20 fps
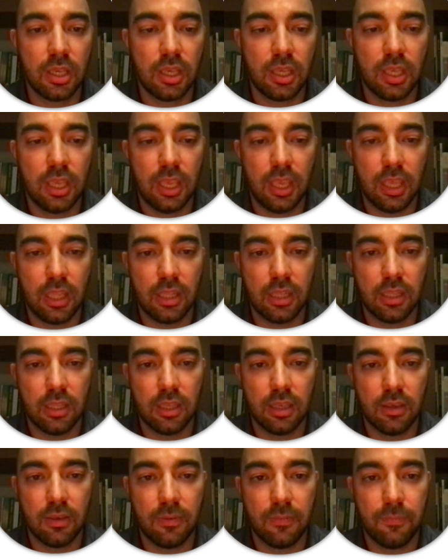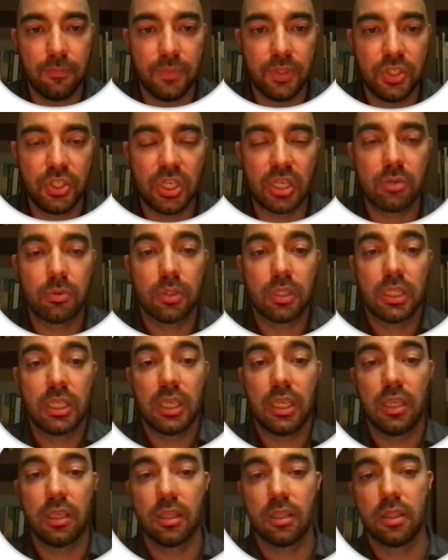and
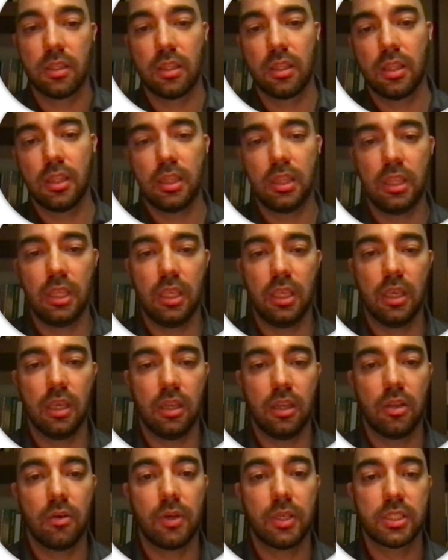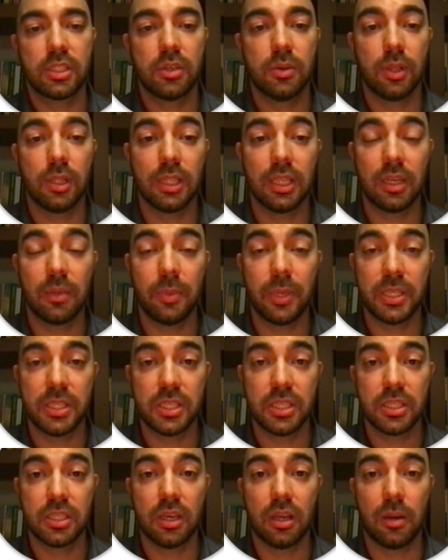generally the NoSQL
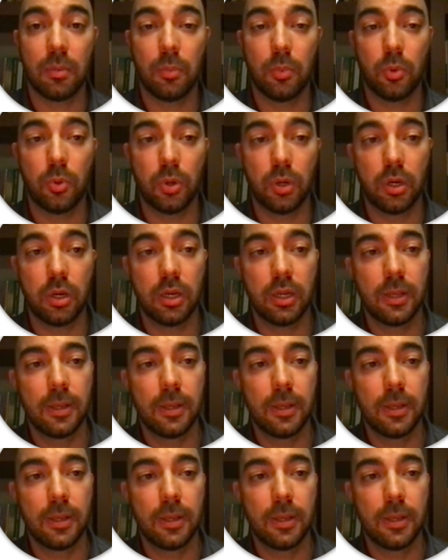databases are more